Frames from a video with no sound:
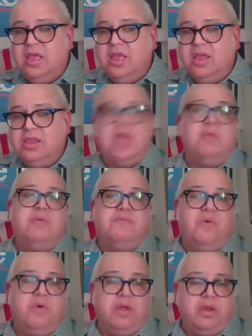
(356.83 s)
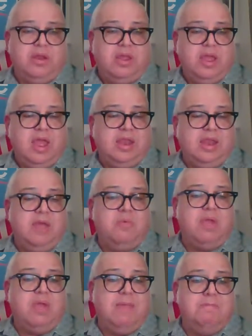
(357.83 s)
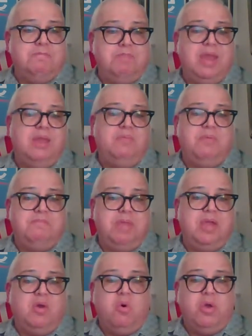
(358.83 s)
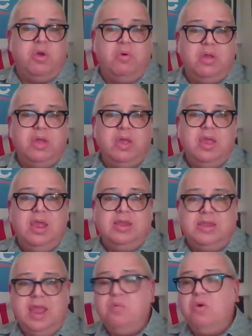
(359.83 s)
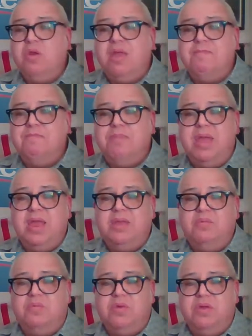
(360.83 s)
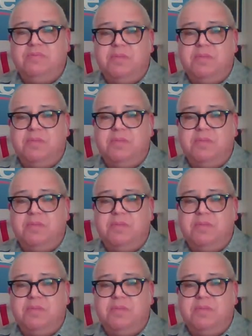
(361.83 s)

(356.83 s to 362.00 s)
they were for it. And they were in bed with big oil. They were in bed with the